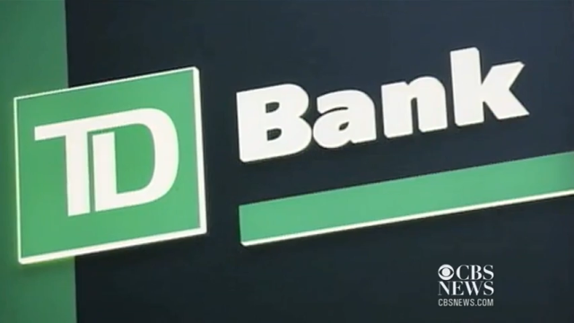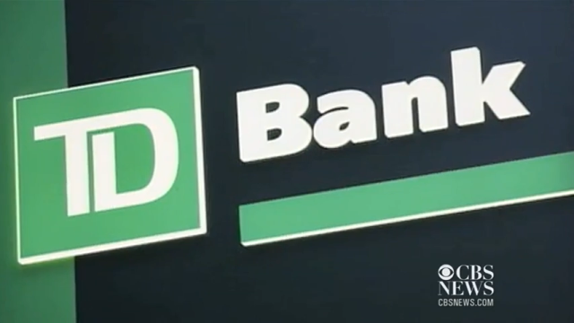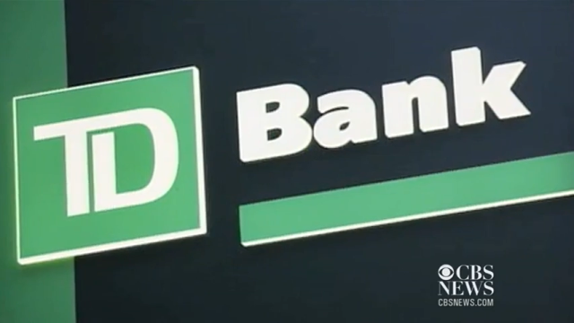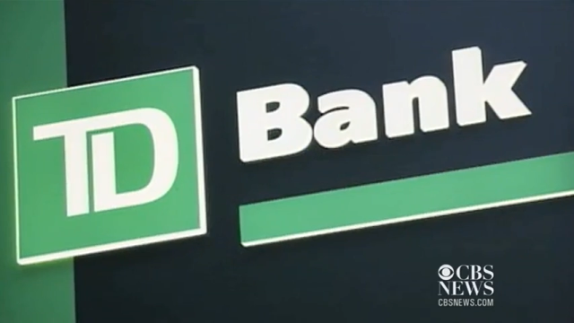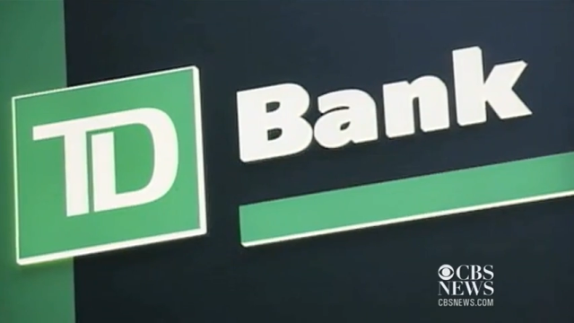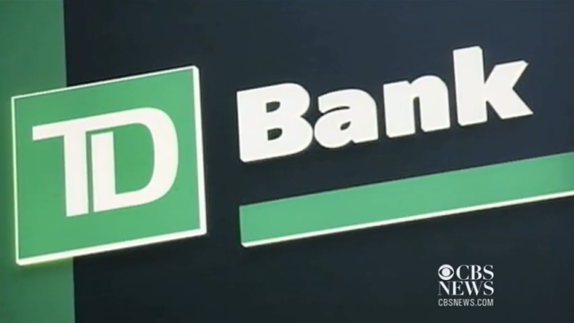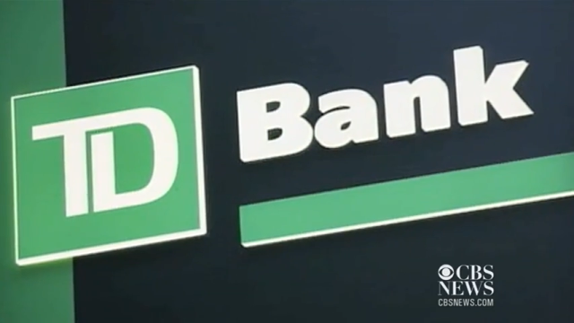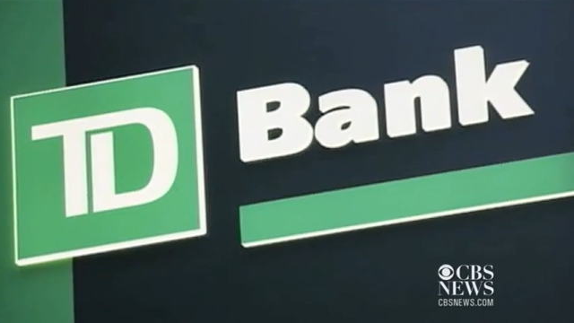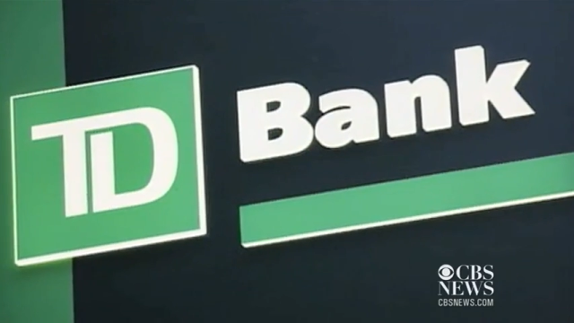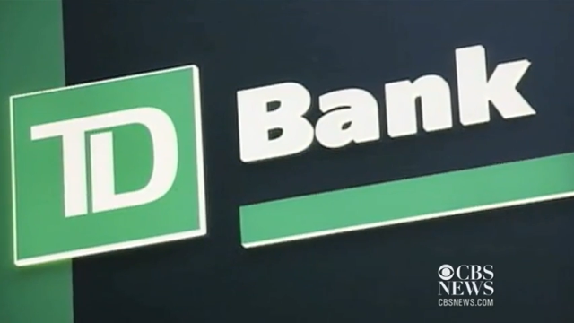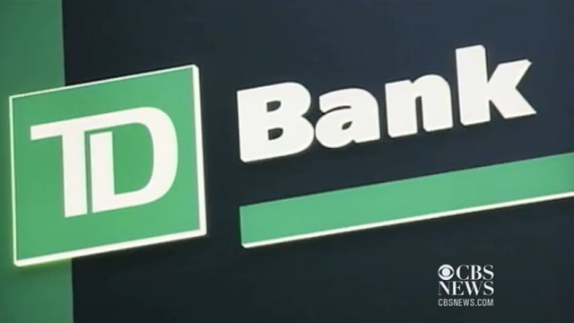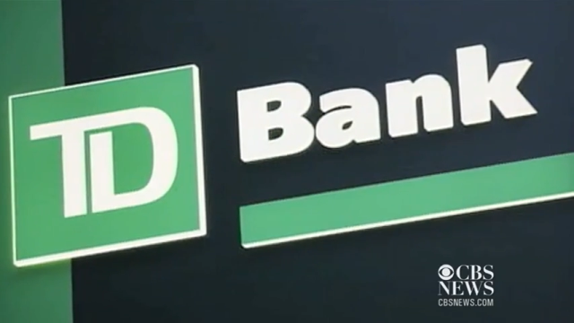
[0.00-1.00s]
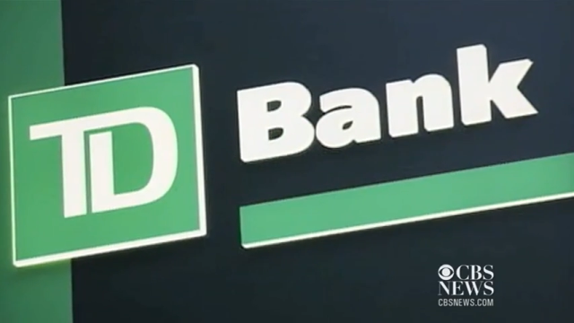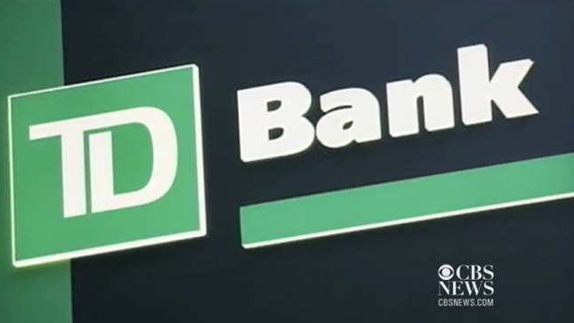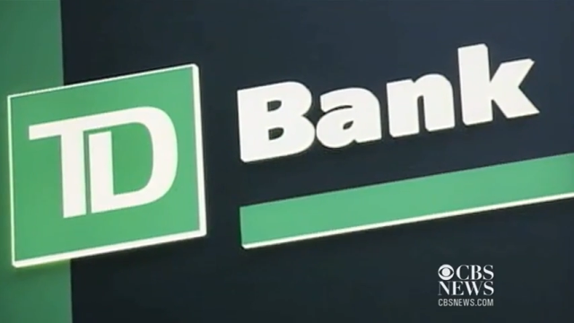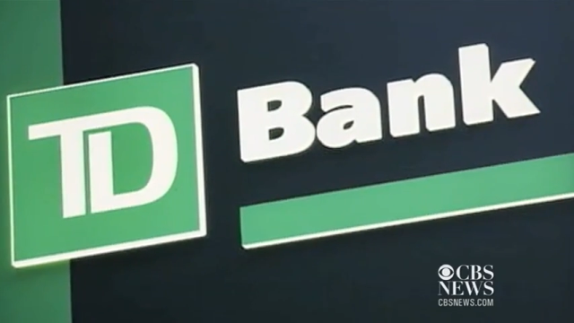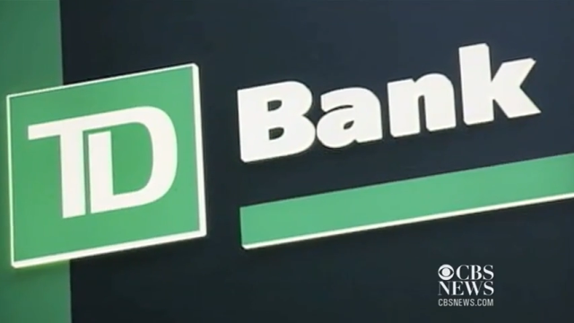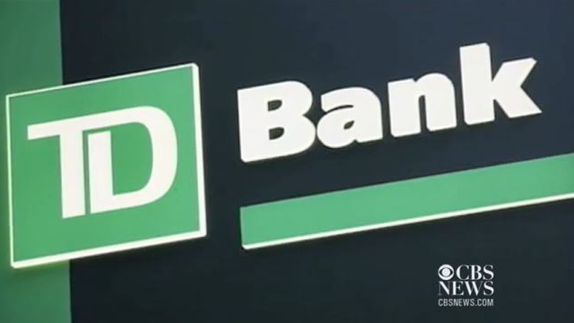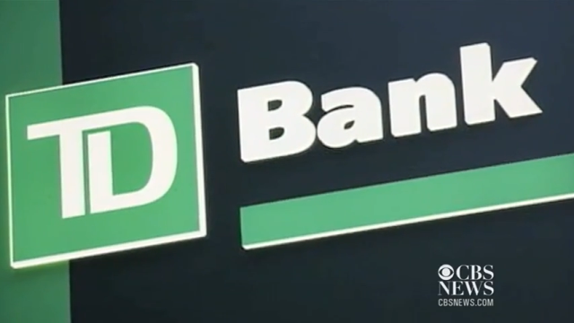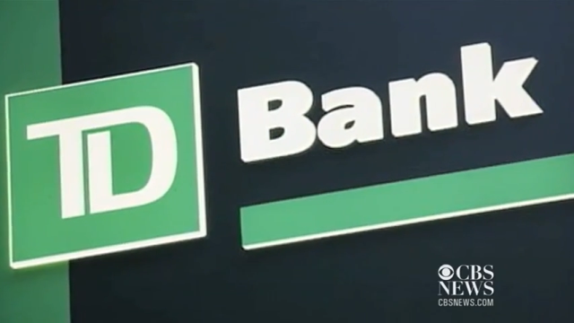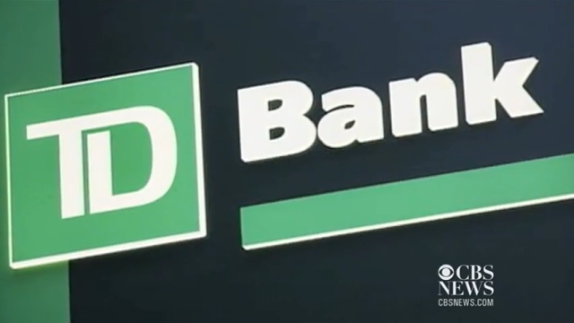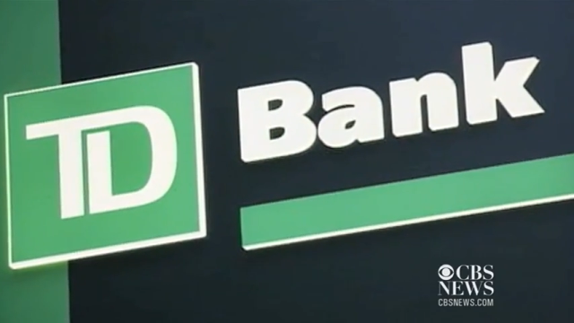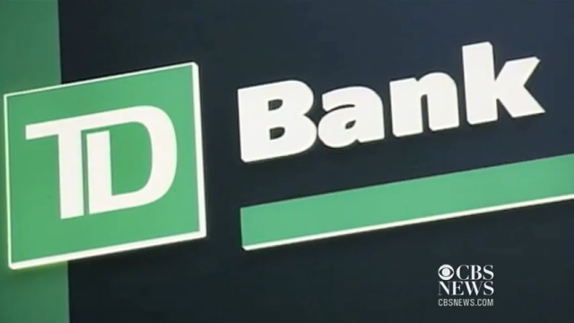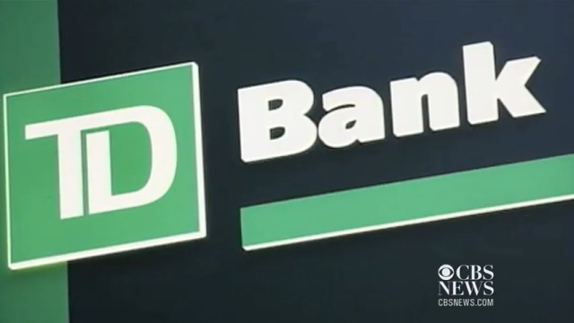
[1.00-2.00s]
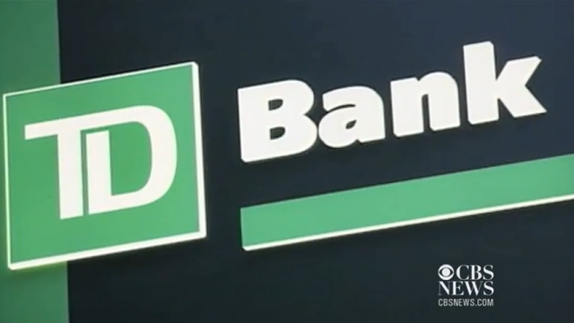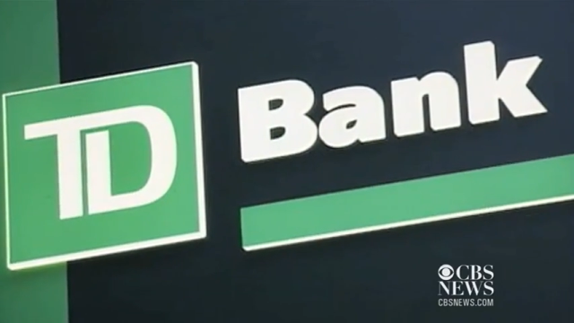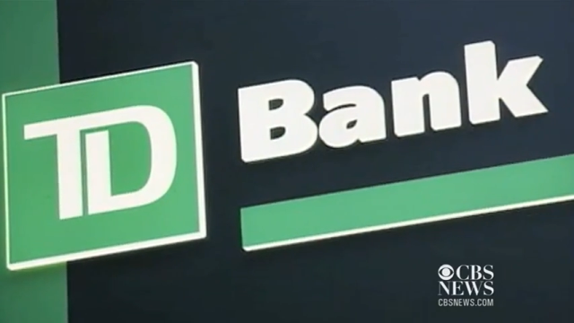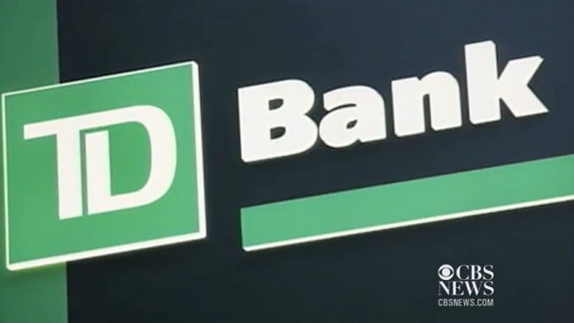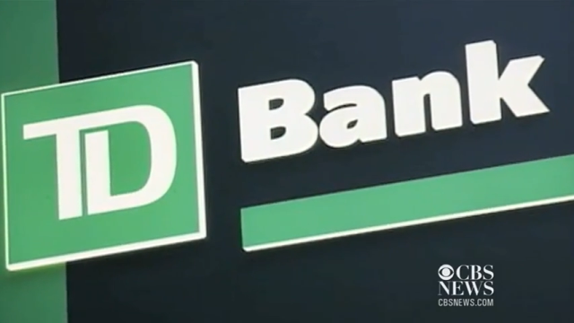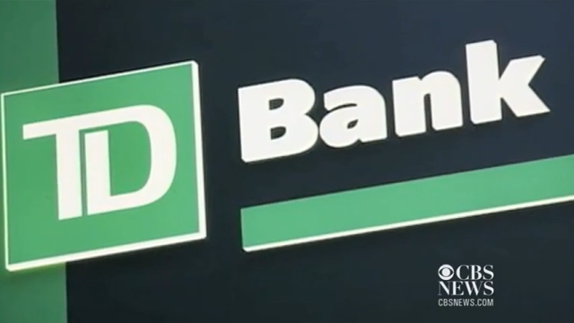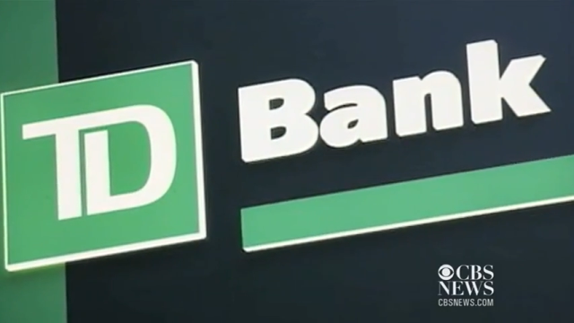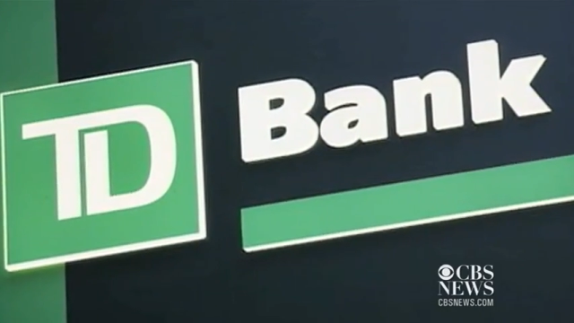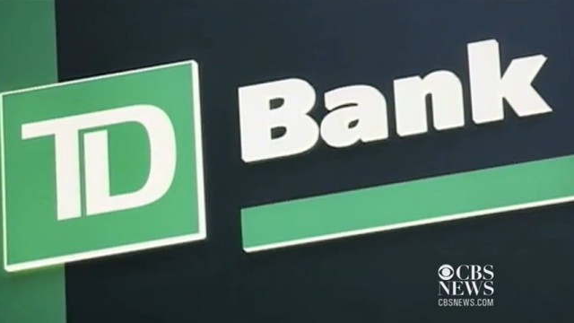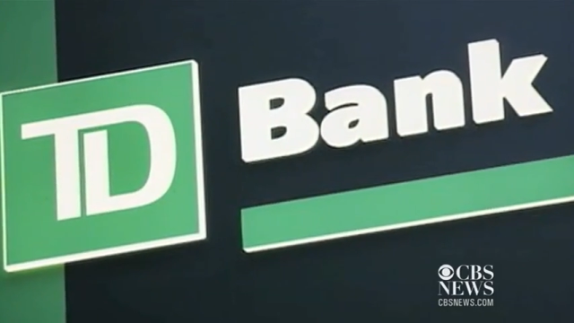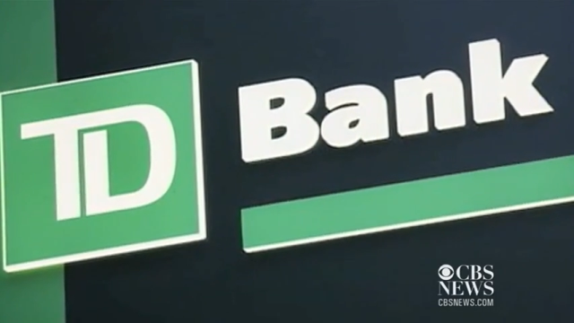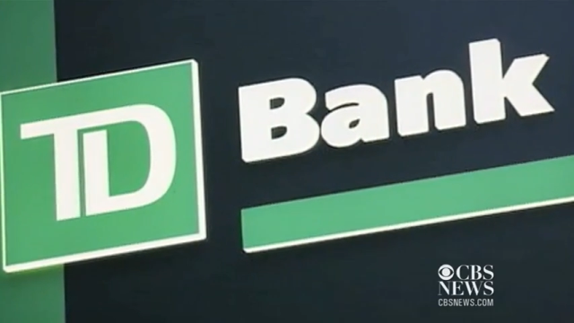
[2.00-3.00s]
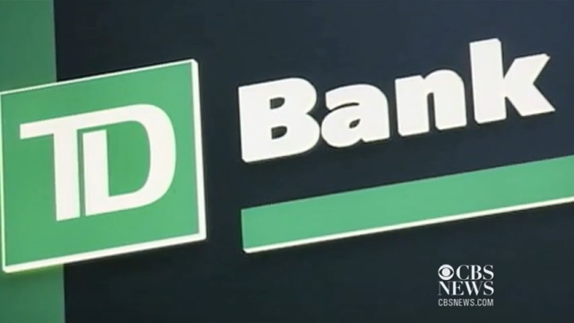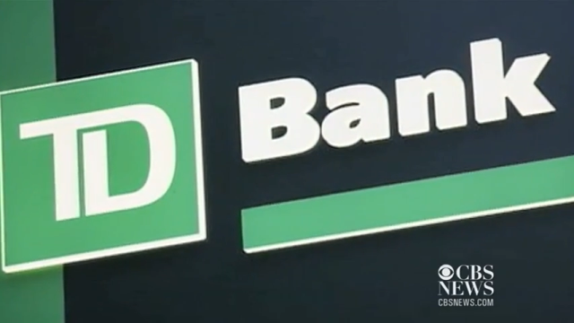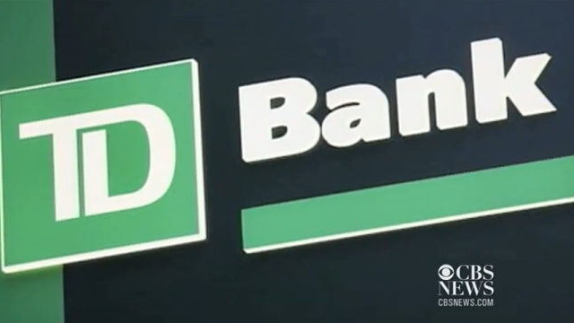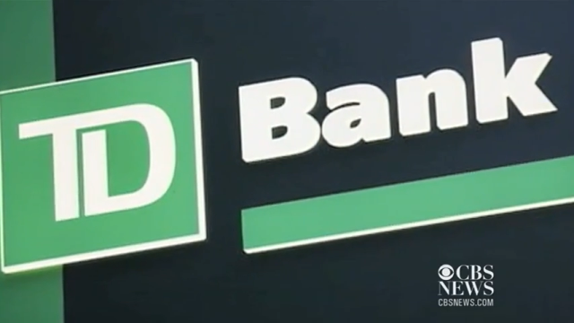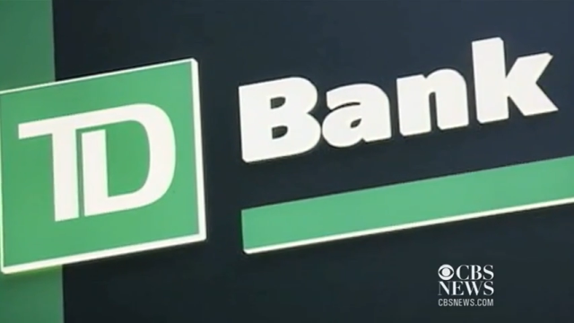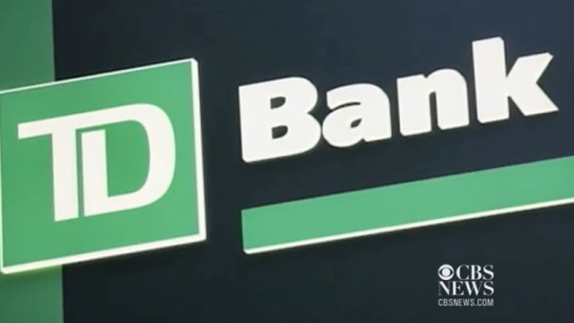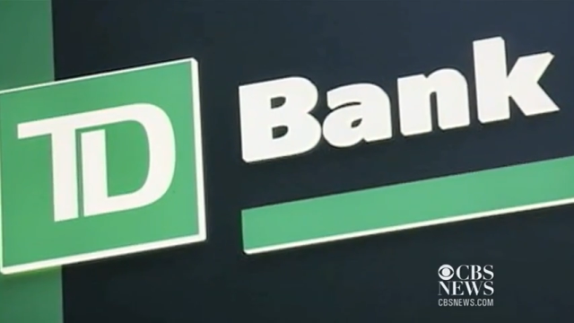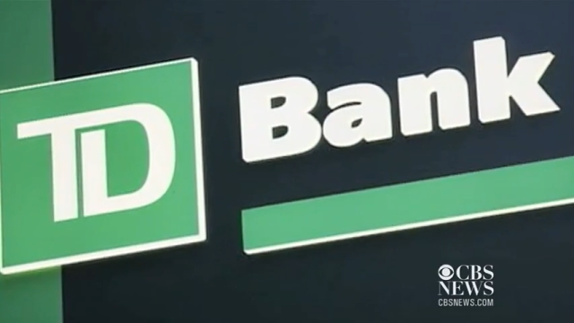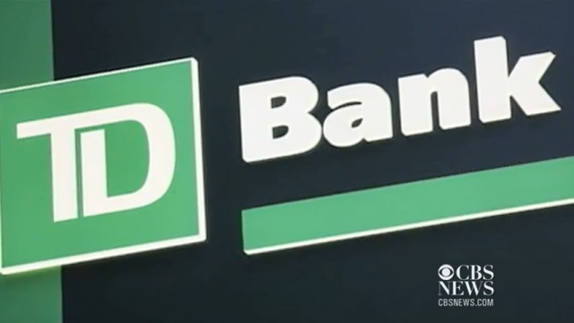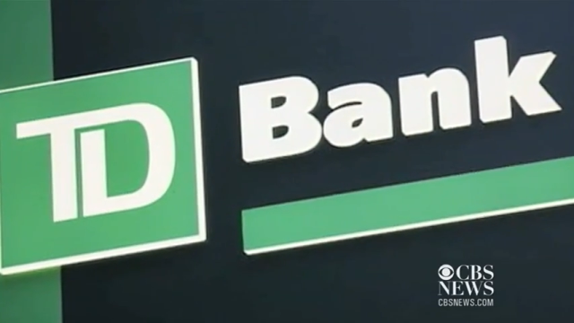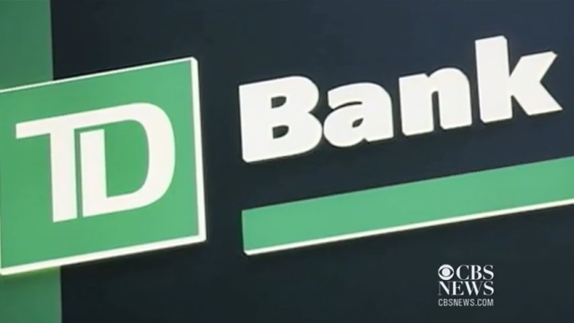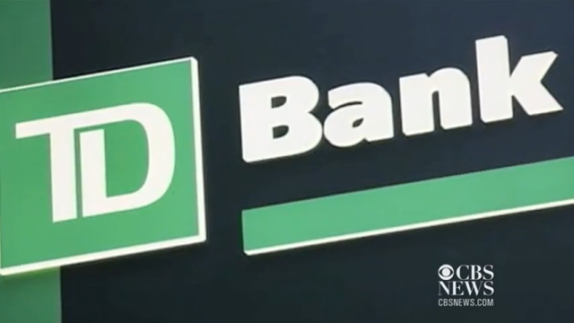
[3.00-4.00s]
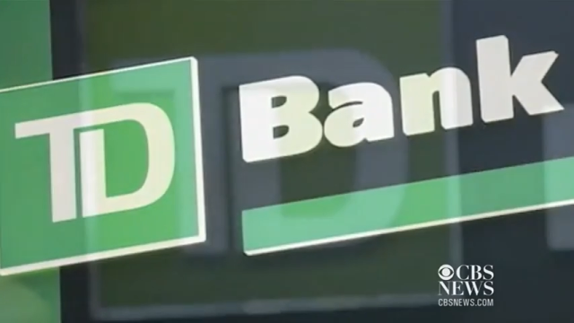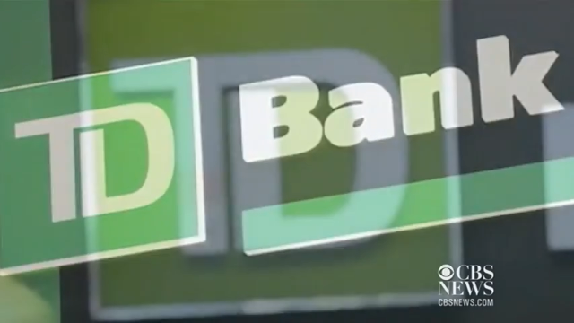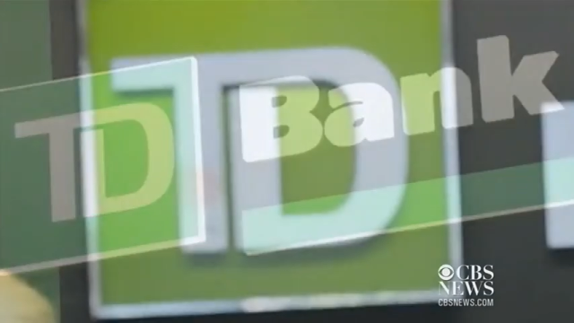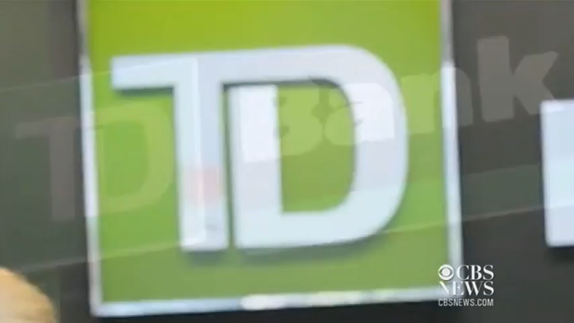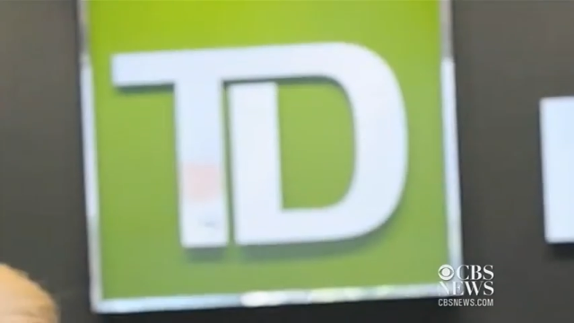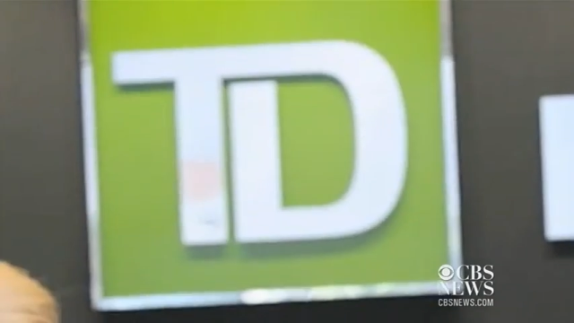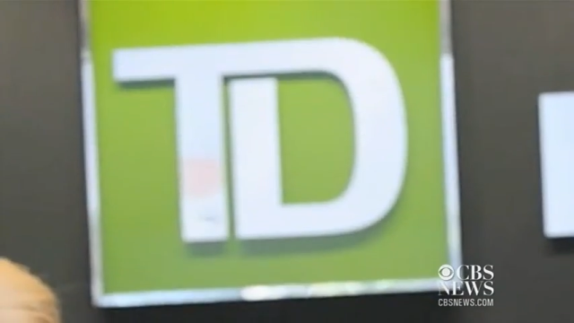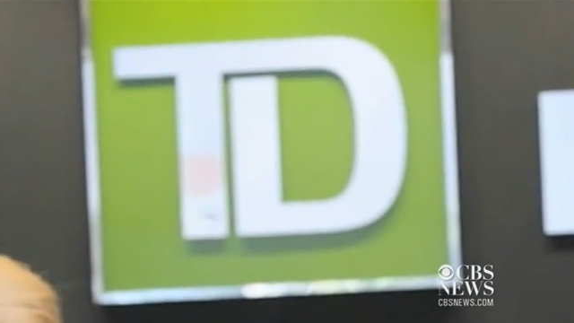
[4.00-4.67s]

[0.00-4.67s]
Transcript: No face is visible, so there are no lips to read.